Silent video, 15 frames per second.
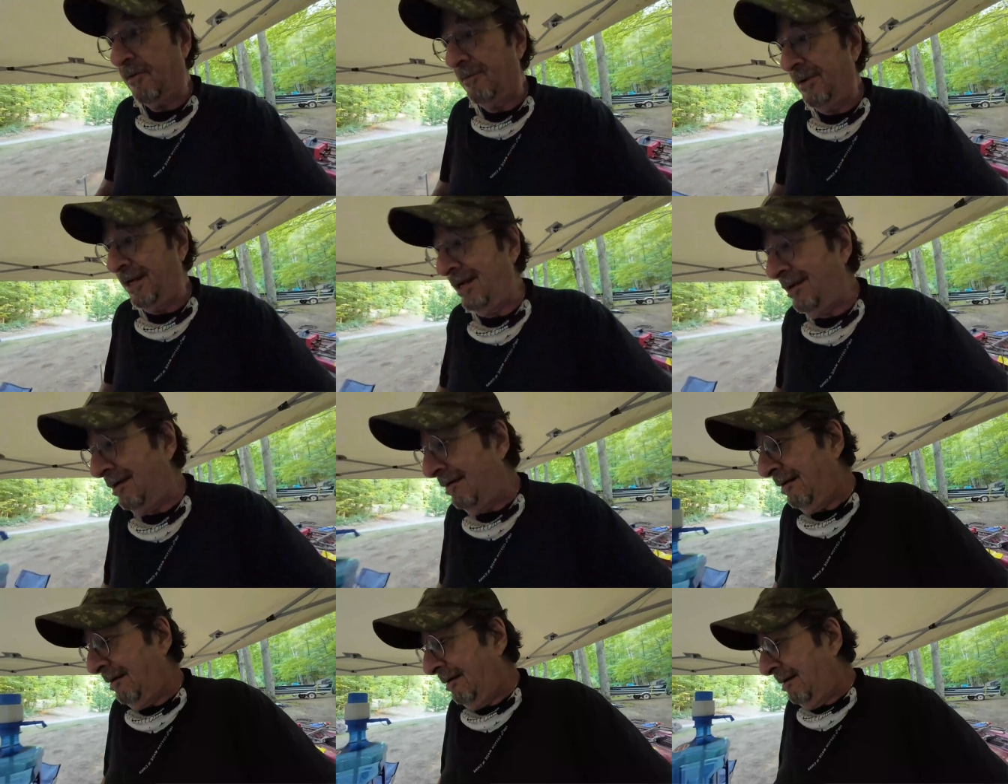for me
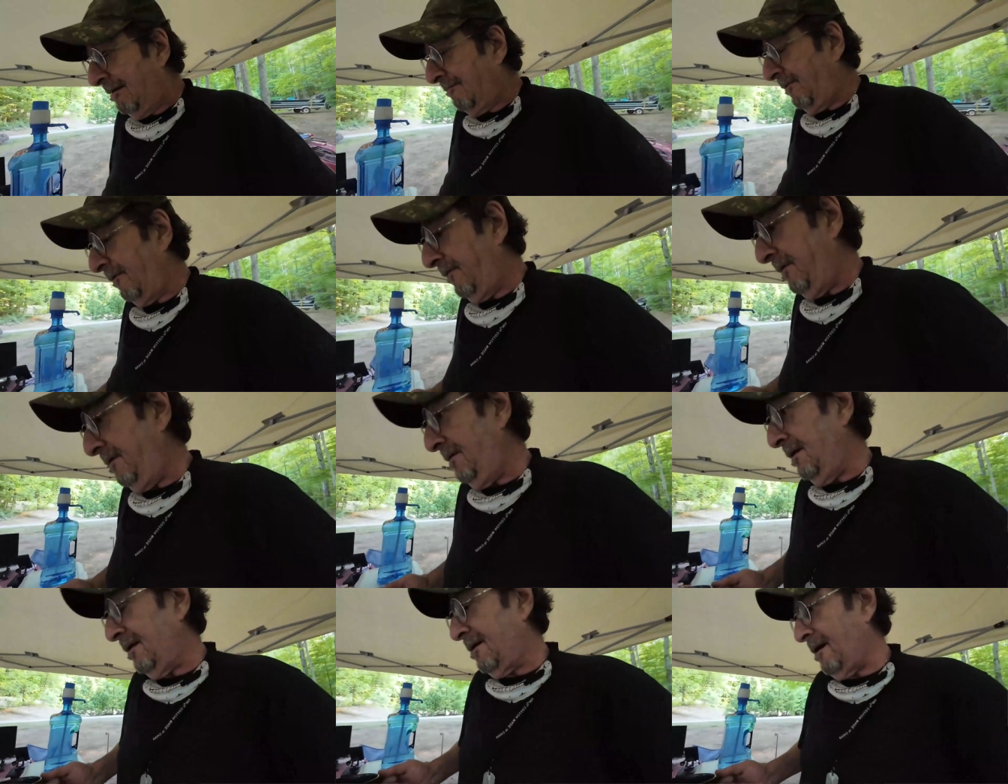for
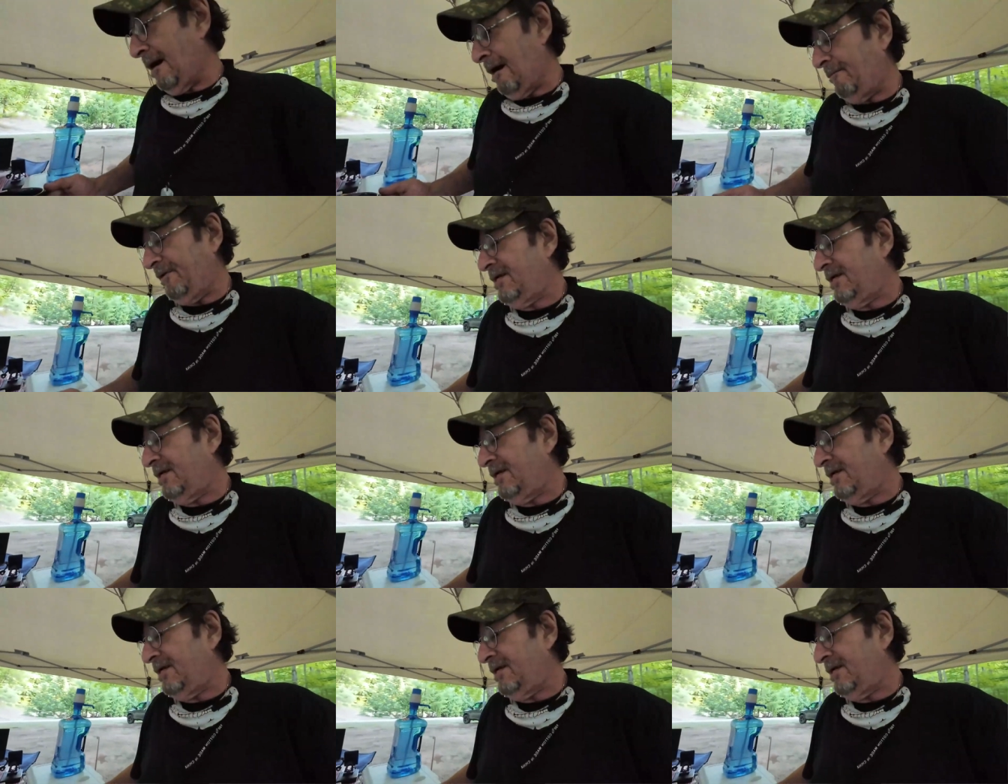the uh, coffee